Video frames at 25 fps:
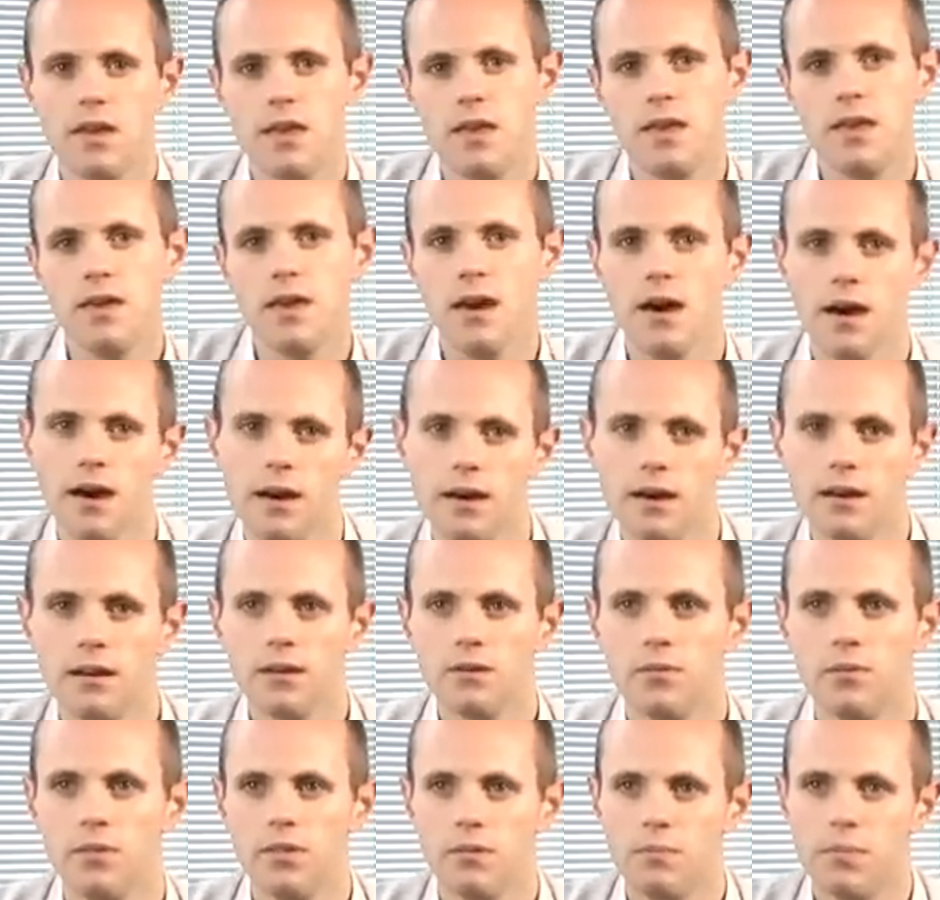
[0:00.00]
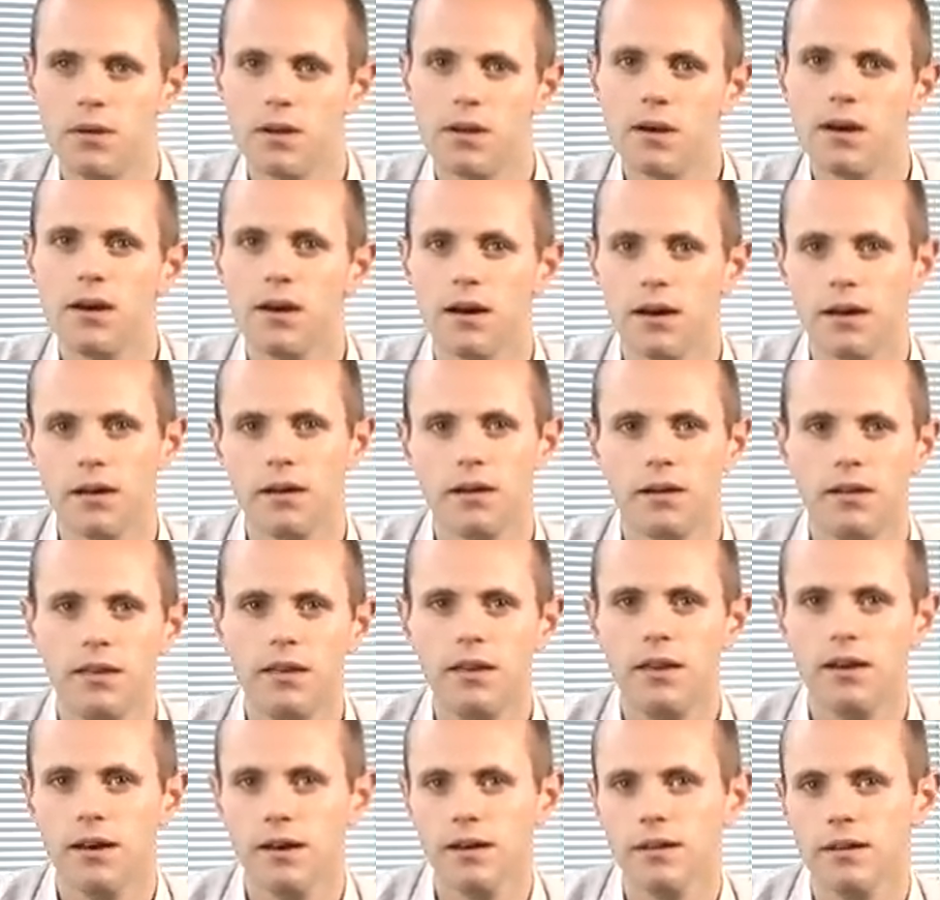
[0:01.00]
ear, with a big uh,
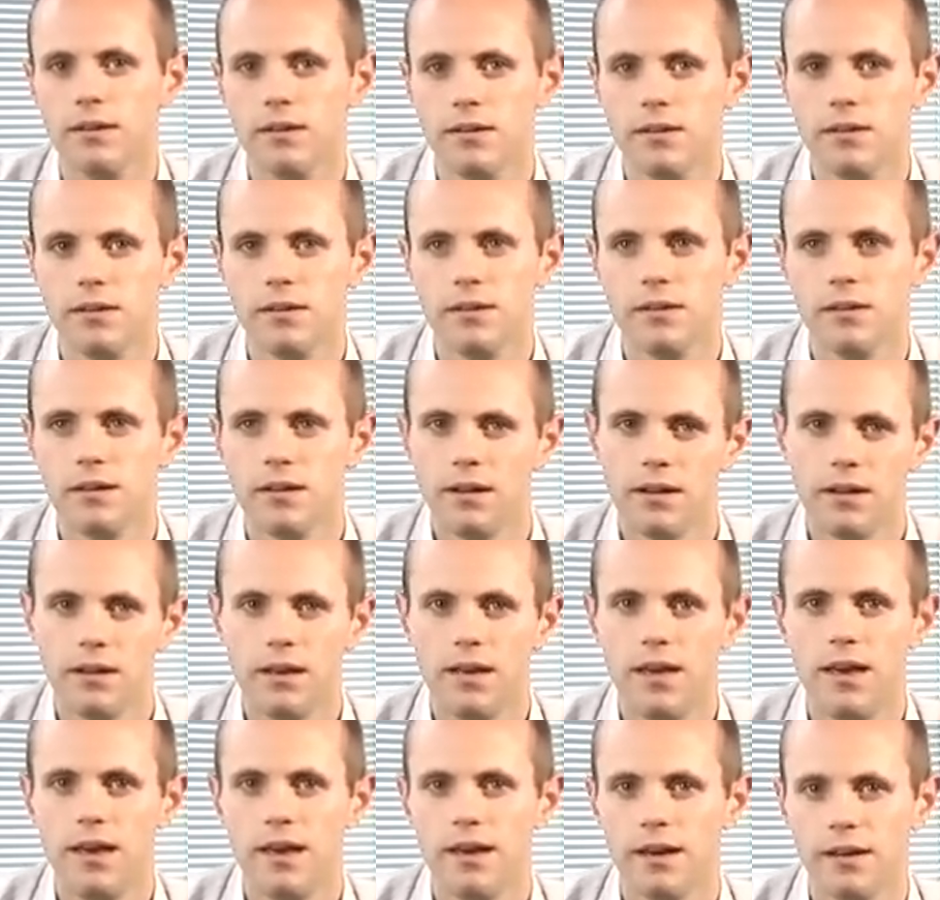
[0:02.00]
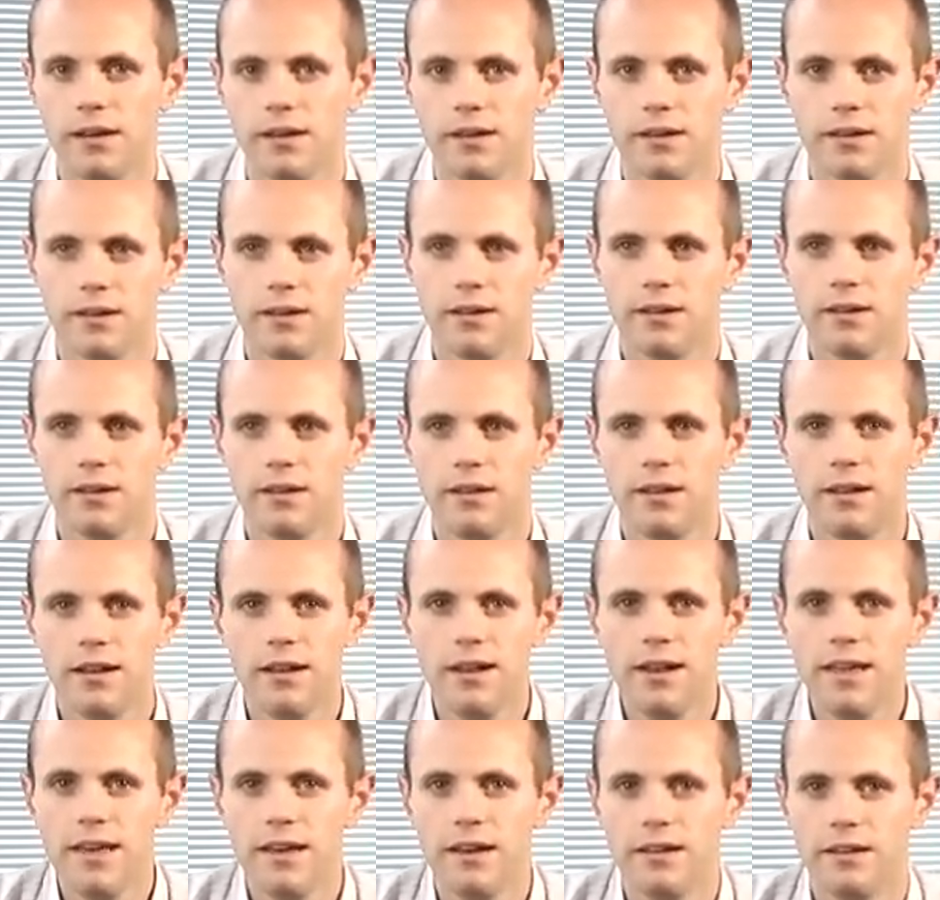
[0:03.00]
ear. Here,
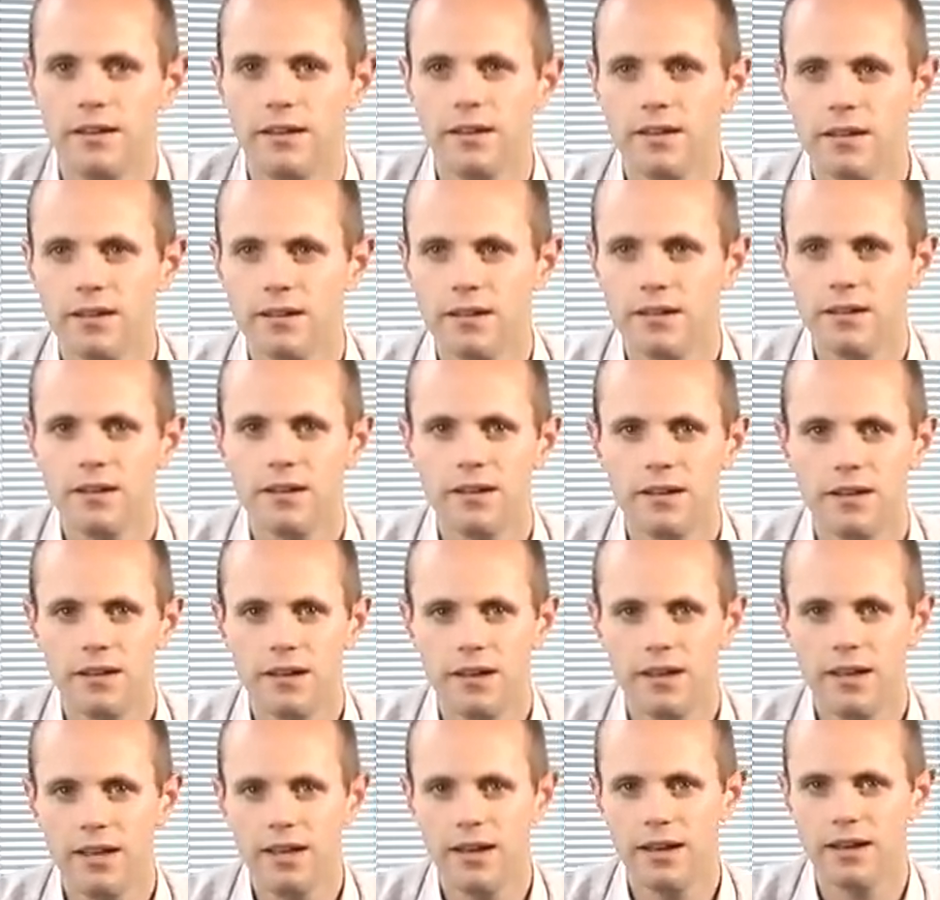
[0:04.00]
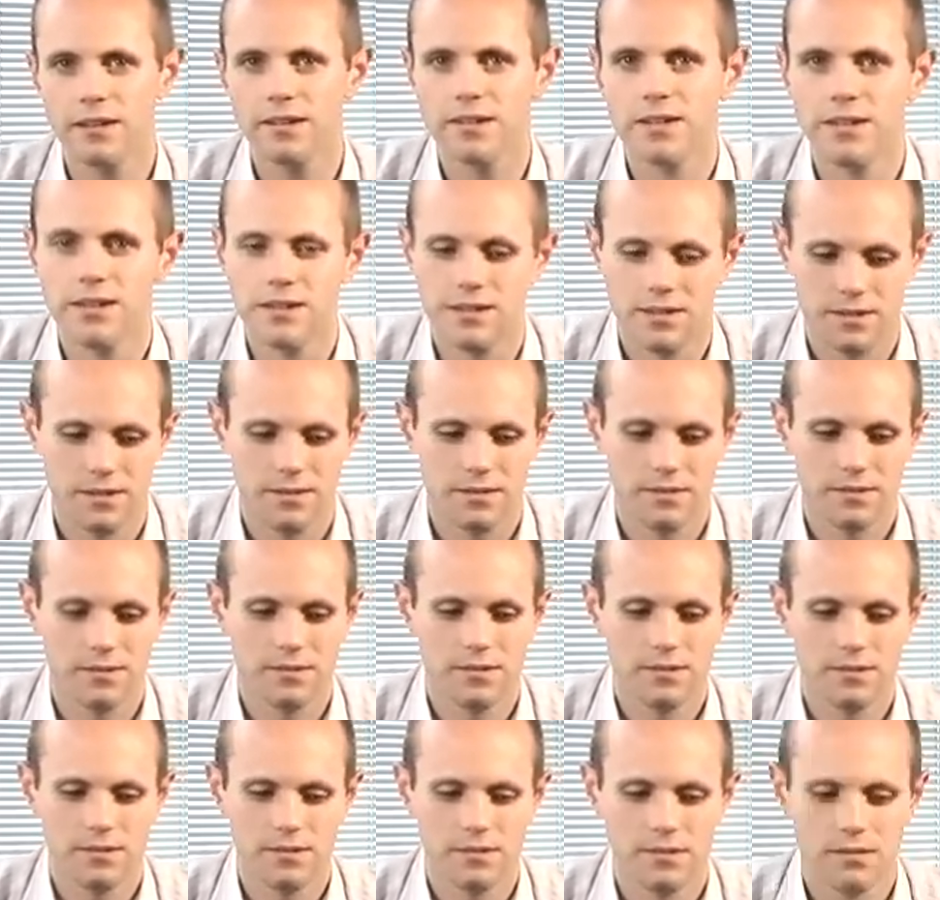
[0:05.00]
lien, it.
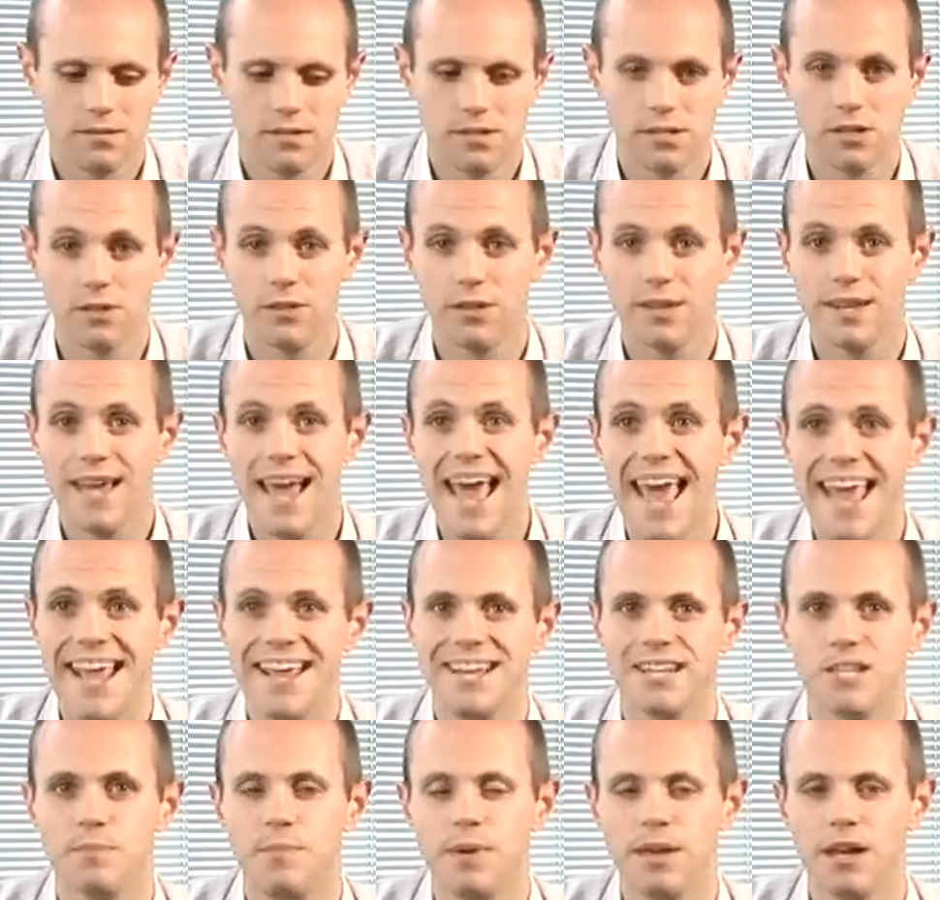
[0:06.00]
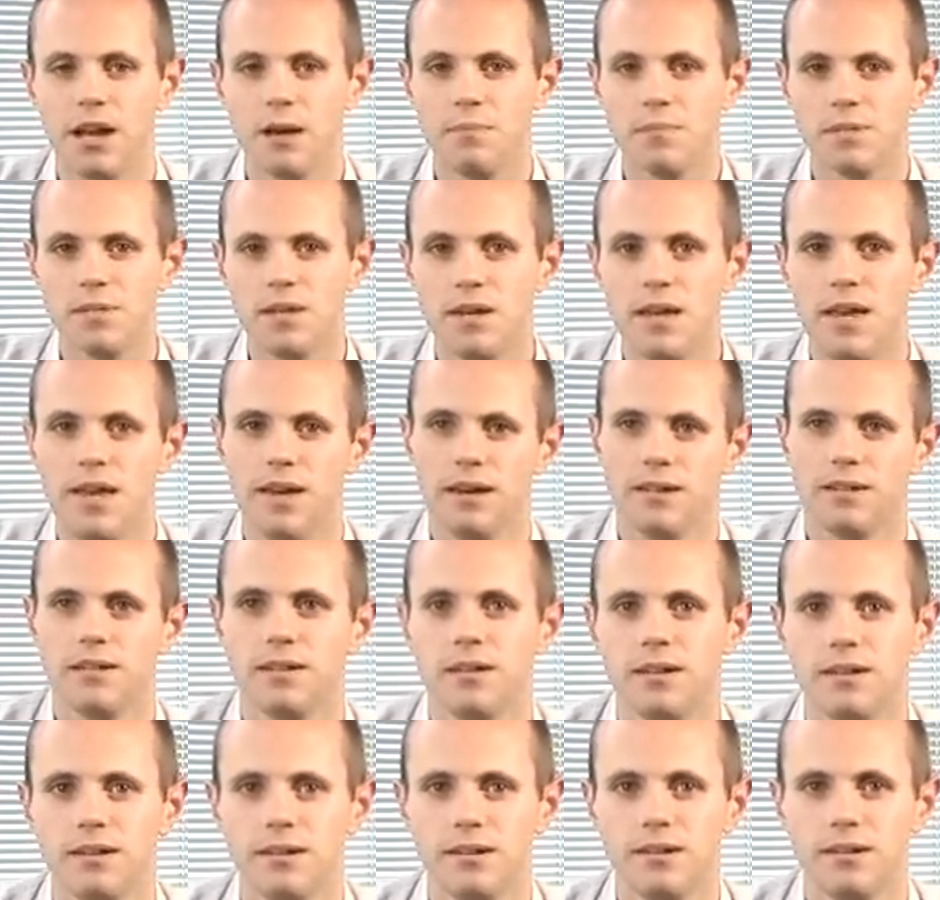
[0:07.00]
So that eight becomes it.
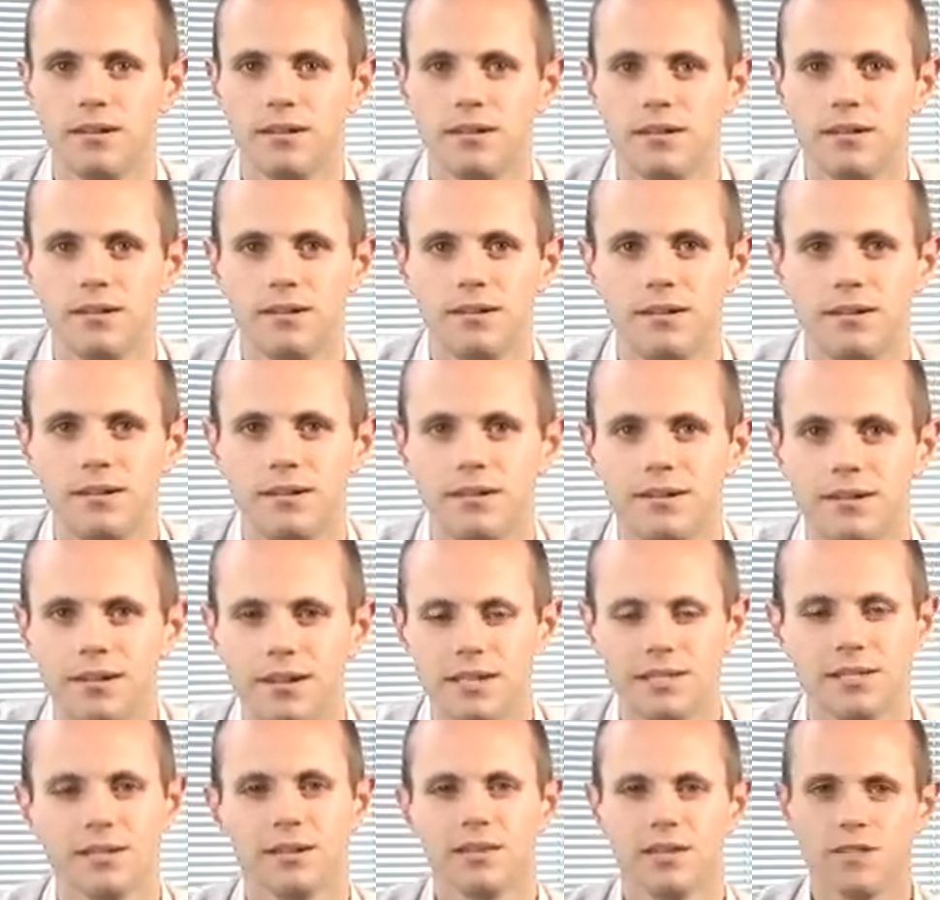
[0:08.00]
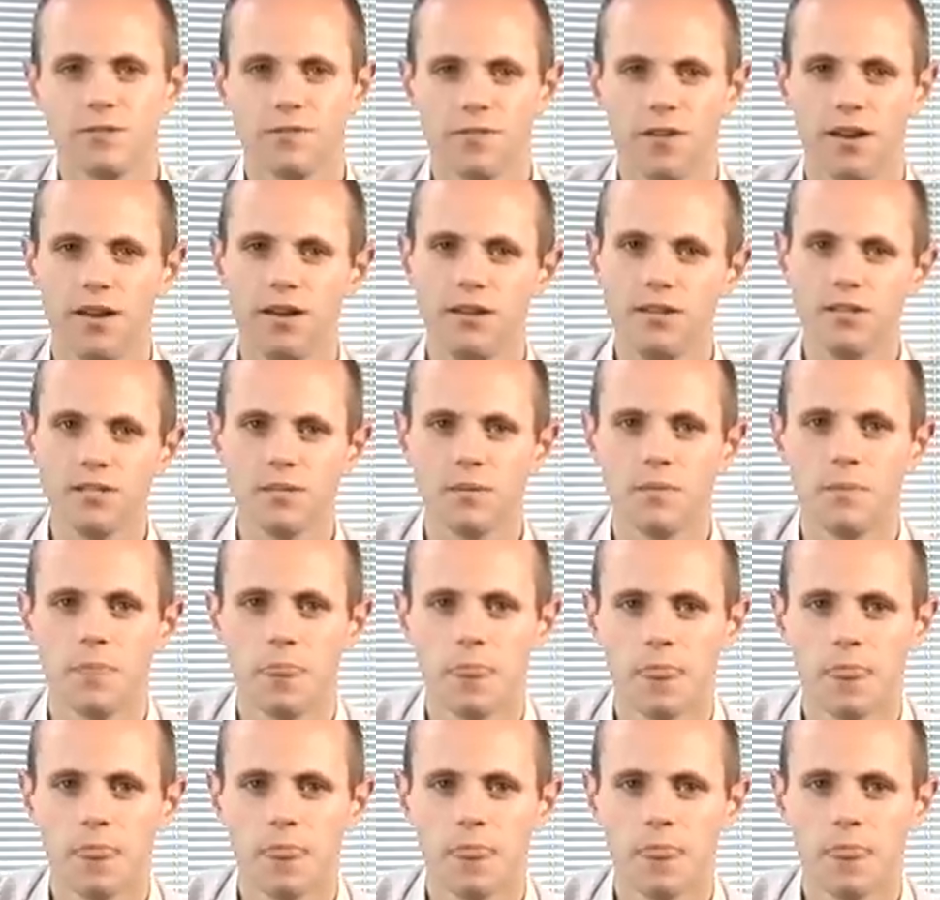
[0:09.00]
Listen to this phrase.